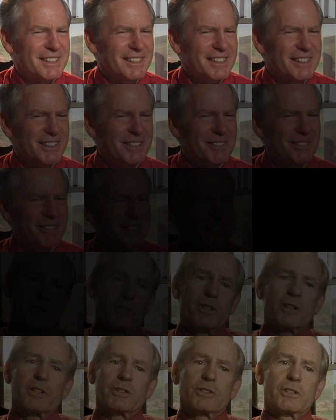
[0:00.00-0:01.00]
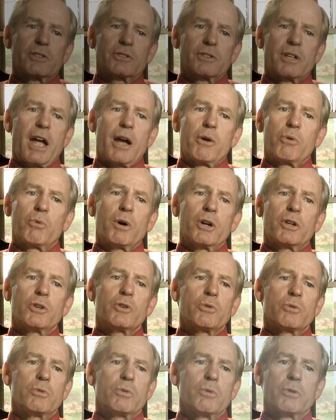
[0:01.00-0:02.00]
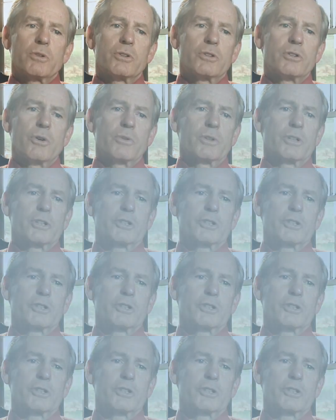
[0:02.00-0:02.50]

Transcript: My theory is this, is that what you don't